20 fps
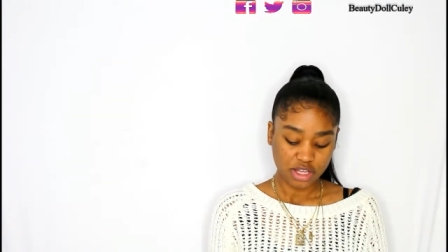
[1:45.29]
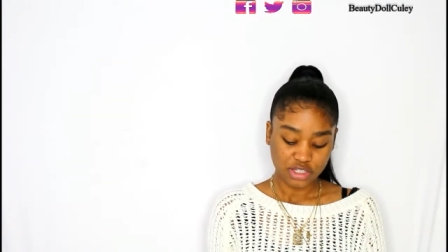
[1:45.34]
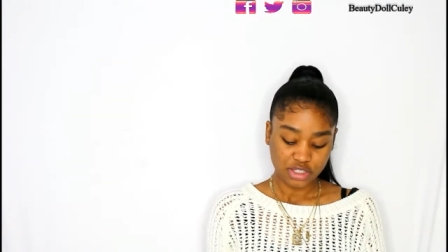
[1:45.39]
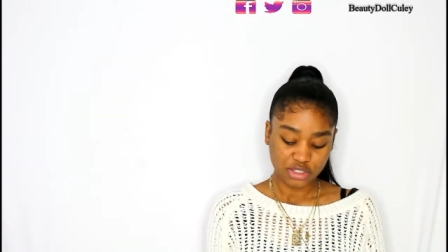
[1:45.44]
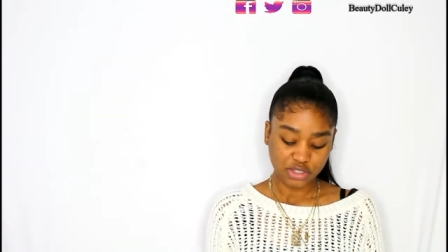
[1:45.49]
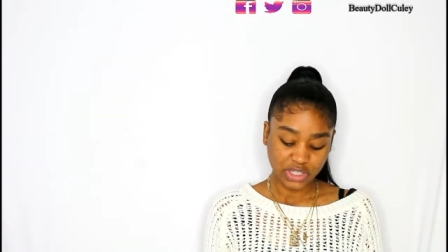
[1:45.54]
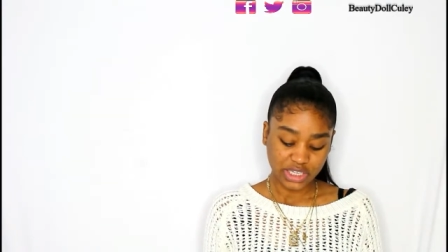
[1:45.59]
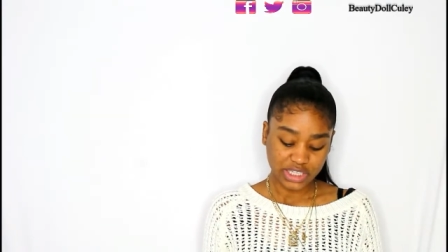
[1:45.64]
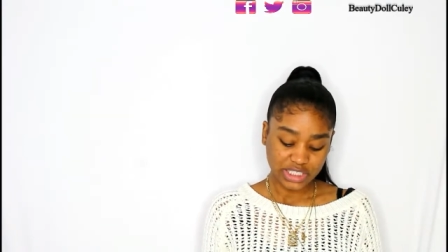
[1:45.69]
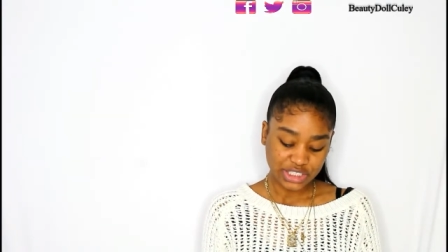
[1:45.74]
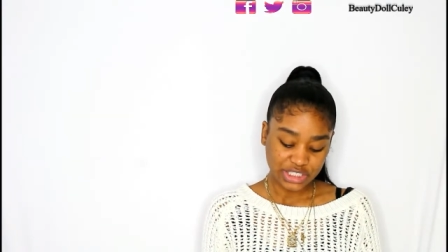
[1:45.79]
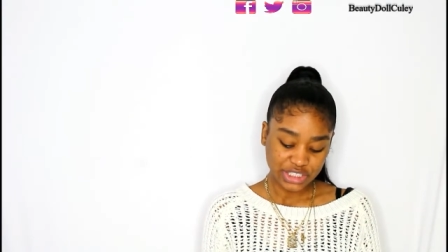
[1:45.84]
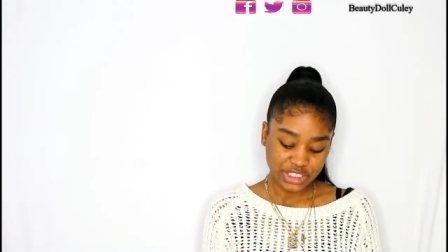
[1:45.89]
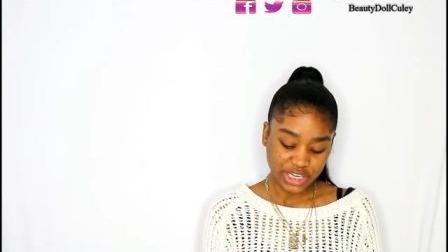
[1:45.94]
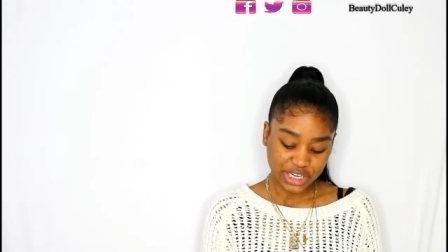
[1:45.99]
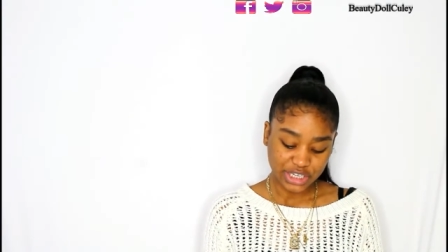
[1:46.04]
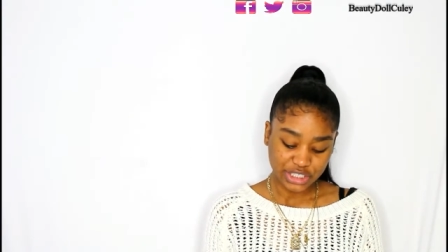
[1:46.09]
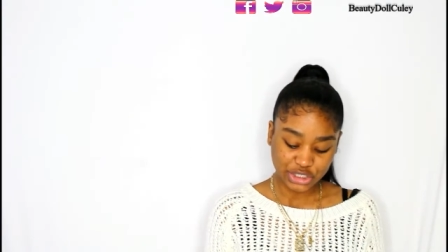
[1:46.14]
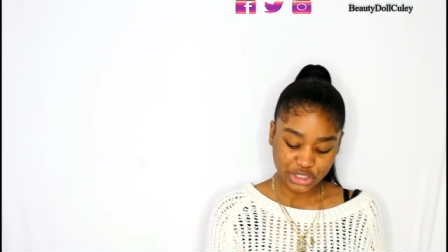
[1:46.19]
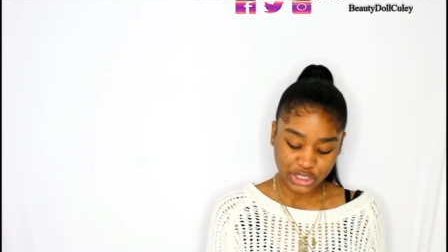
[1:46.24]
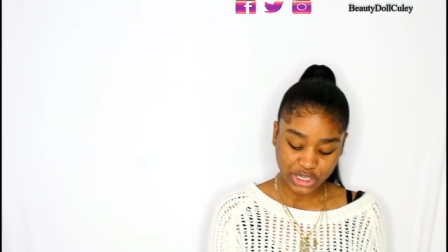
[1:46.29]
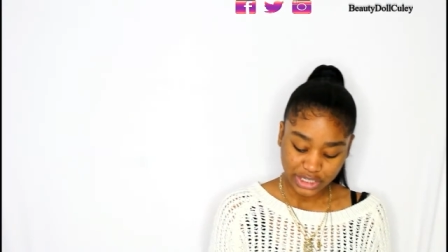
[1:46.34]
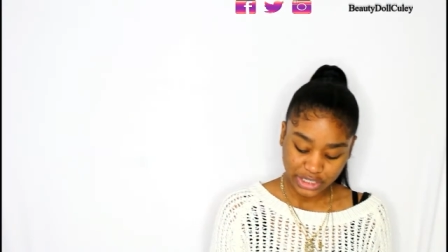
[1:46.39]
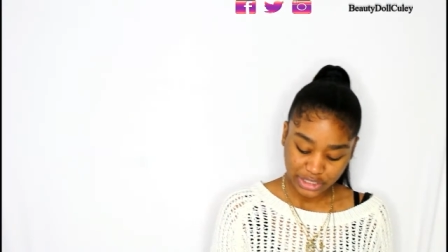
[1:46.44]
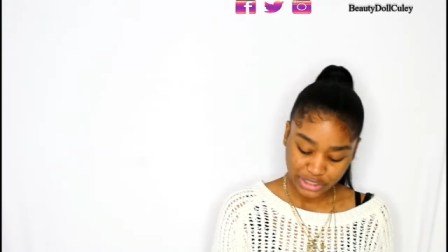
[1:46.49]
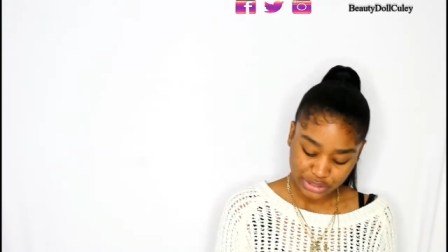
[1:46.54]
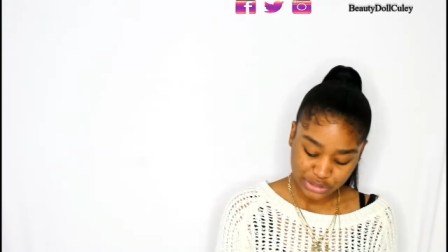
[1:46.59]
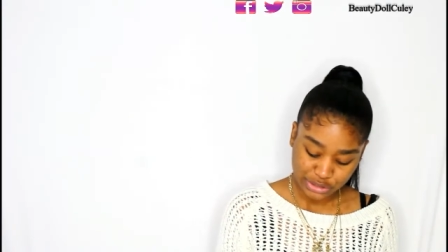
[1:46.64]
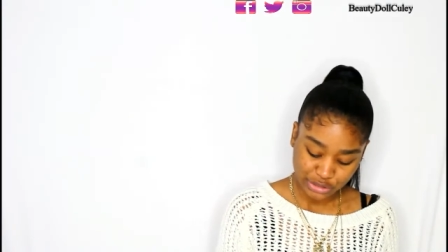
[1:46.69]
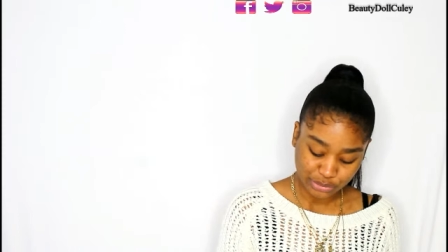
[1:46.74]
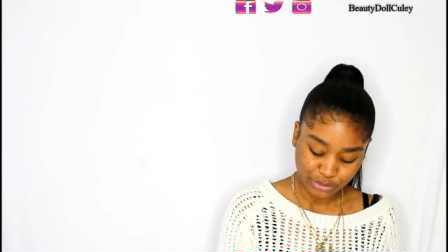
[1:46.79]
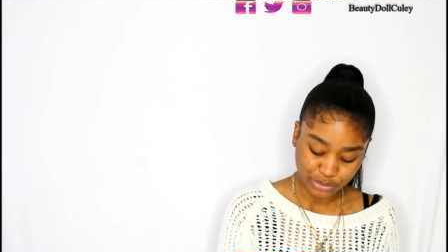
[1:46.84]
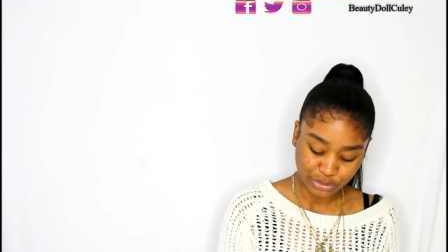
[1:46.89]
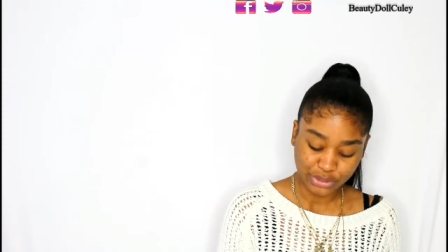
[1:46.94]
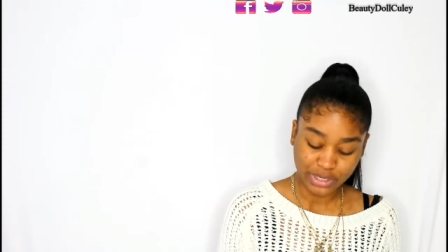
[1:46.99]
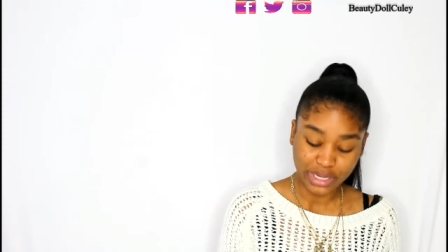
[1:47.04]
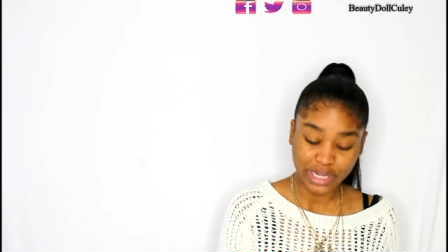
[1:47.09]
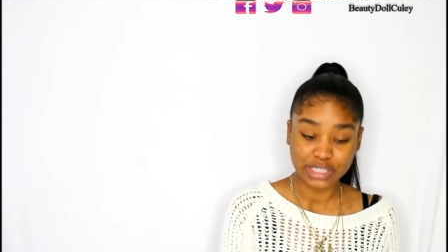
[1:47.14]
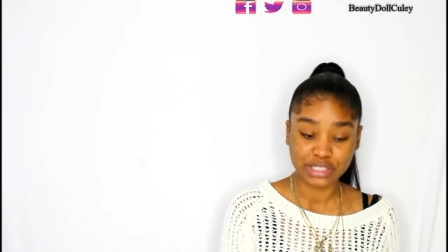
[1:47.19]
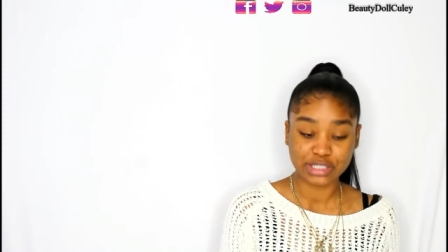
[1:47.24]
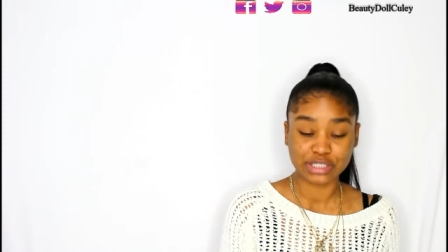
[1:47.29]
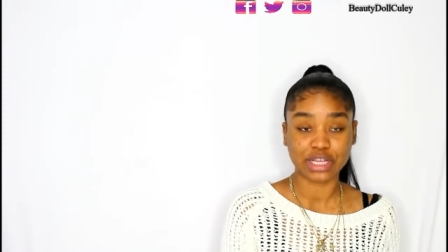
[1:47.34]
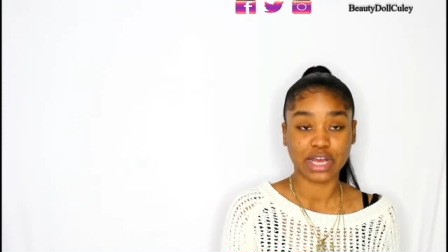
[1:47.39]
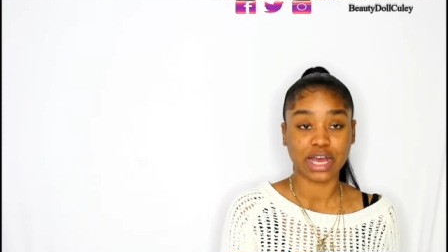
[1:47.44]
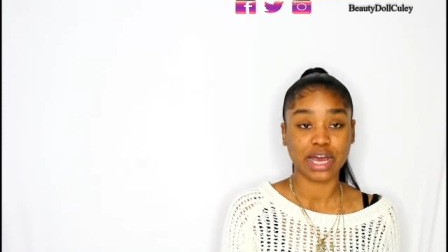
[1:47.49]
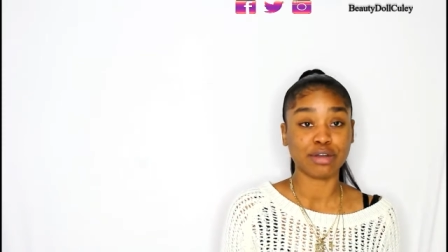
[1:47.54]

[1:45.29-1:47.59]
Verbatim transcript: So let's just get straight into it, you guys.